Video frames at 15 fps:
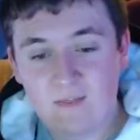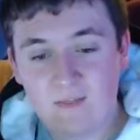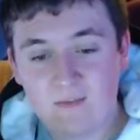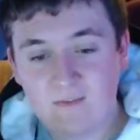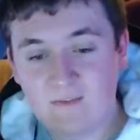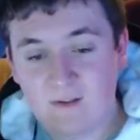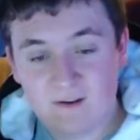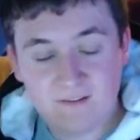
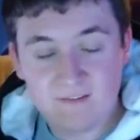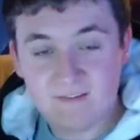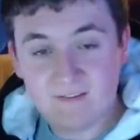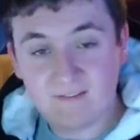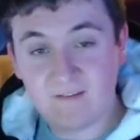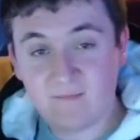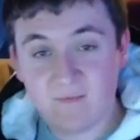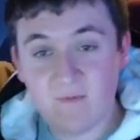this is
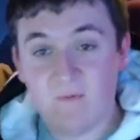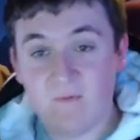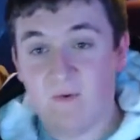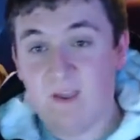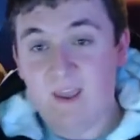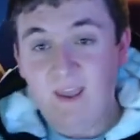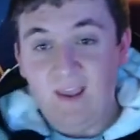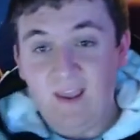honestly something
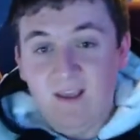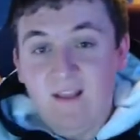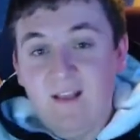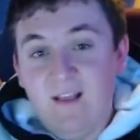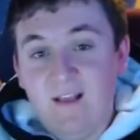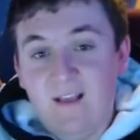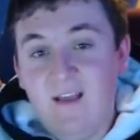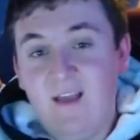we
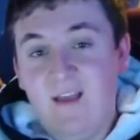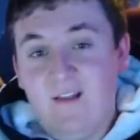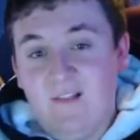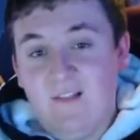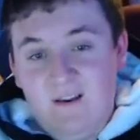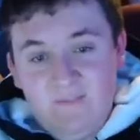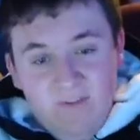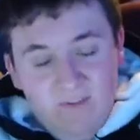and a
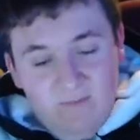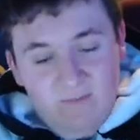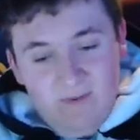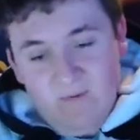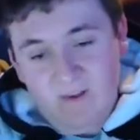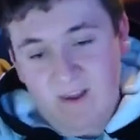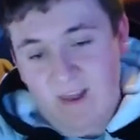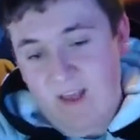lot of other
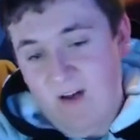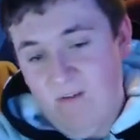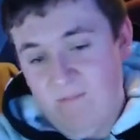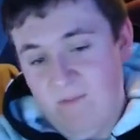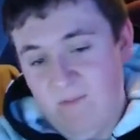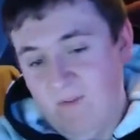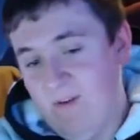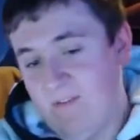people can
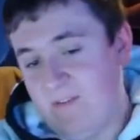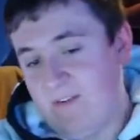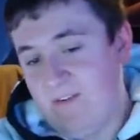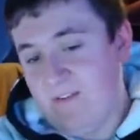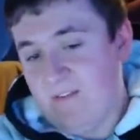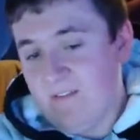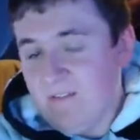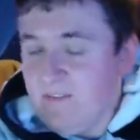help you with,
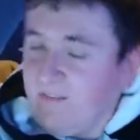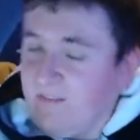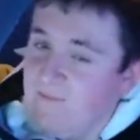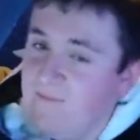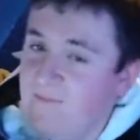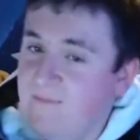because